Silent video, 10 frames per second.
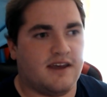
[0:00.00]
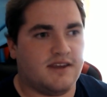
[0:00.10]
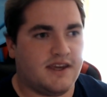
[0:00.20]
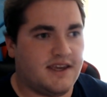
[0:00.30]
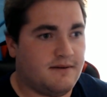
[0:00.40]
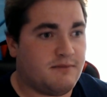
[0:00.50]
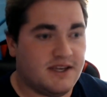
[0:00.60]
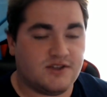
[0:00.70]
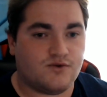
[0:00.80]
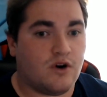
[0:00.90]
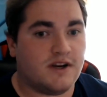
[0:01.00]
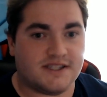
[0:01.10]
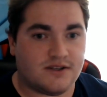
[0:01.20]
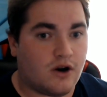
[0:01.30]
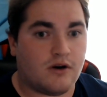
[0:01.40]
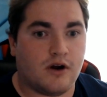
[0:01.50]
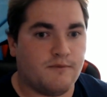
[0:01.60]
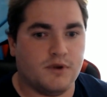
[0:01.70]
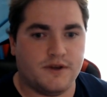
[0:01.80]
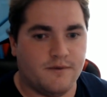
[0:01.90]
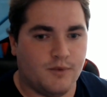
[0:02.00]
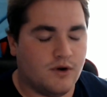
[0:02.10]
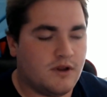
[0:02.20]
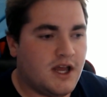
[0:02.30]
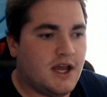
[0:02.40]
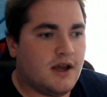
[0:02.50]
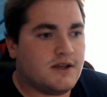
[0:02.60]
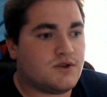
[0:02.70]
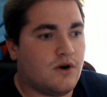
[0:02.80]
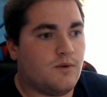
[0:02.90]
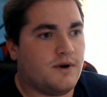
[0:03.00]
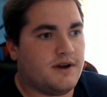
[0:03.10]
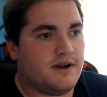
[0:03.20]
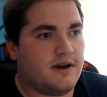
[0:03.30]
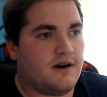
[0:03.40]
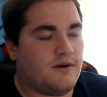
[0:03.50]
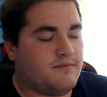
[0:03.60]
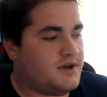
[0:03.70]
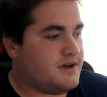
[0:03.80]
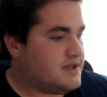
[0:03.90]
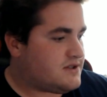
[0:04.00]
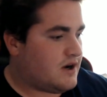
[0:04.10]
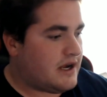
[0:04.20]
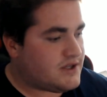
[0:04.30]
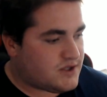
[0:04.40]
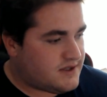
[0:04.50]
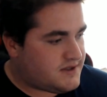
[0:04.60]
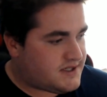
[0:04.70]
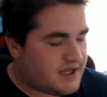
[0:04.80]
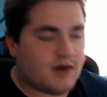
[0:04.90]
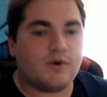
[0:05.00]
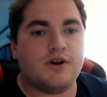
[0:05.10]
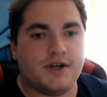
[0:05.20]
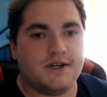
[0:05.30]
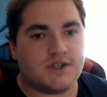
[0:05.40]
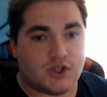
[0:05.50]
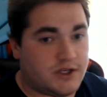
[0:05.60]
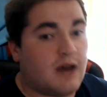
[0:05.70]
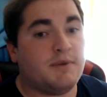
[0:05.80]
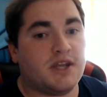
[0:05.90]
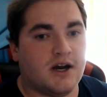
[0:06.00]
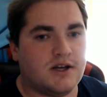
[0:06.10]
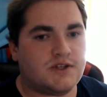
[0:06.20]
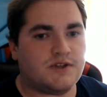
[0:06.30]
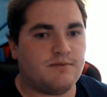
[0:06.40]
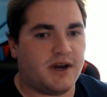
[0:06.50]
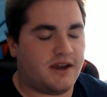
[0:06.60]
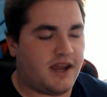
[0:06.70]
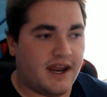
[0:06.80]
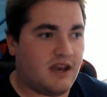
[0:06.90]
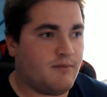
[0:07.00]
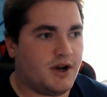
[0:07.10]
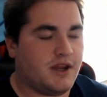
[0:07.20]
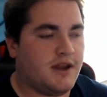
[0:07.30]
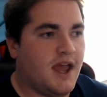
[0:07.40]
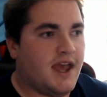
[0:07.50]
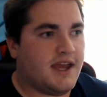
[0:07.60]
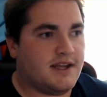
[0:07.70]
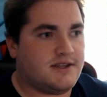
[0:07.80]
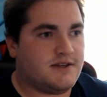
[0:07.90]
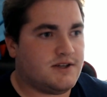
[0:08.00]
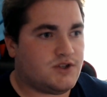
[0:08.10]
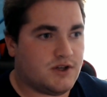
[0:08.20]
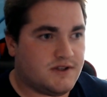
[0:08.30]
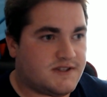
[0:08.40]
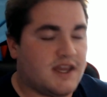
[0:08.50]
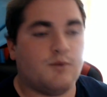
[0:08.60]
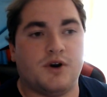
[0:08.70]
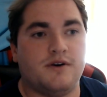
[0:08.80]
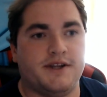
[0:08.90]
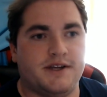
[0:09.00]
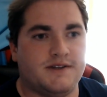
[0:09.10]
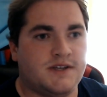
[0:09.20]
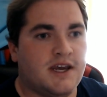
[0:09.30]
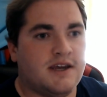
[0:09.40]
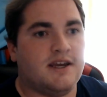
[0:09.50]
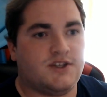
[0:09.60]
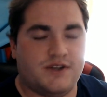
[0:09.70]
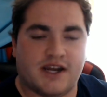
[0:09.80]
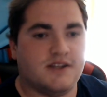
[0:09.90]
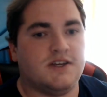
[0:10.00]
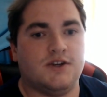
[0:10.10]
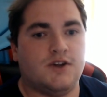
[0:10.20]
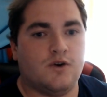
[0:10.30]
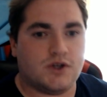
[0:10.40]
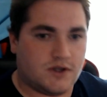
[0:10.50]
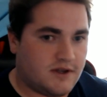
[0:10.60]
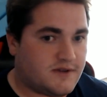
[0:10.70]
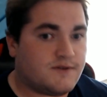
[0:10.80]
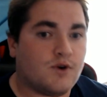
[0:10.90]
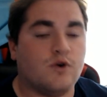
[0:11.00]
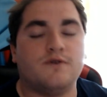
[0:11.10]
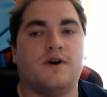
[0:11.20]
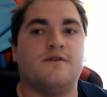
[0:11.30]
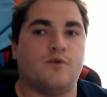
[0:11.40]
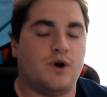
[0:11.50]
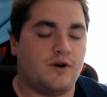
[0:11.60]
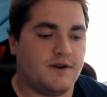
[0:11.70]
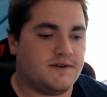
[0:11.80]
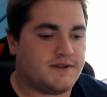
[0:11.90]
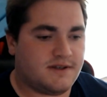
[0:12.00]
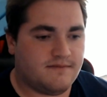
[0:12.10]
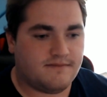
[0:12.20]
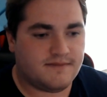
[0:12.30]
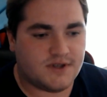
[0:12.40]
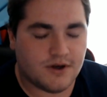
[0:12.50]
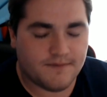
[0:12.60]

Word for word: Like his, his drawings are unbelievable. So uh, um, so I should stay where it is. It should not be touched by anybody. It, should stay where it is. It should not continue. It should, it's totally fine for where it is. So.